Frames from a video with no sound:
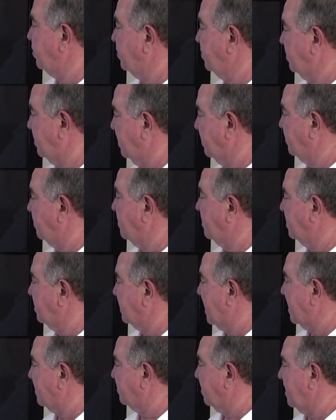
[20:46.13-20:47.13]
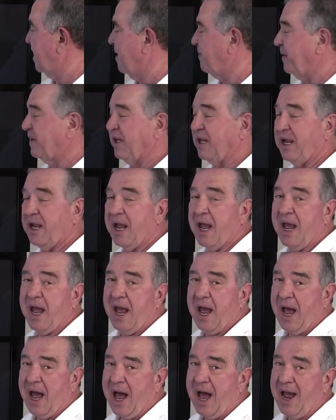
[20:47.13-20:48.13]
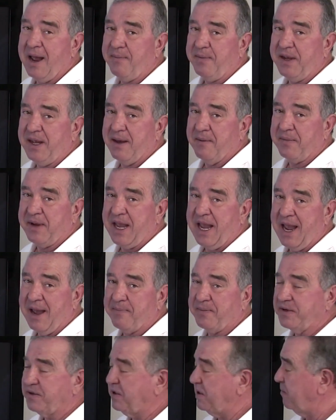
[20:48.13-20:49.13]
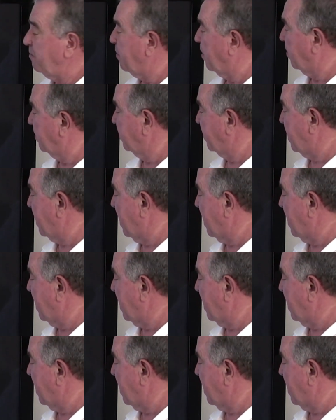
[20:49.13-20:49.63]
used. This one is actually up at the IBM campus in Boulder,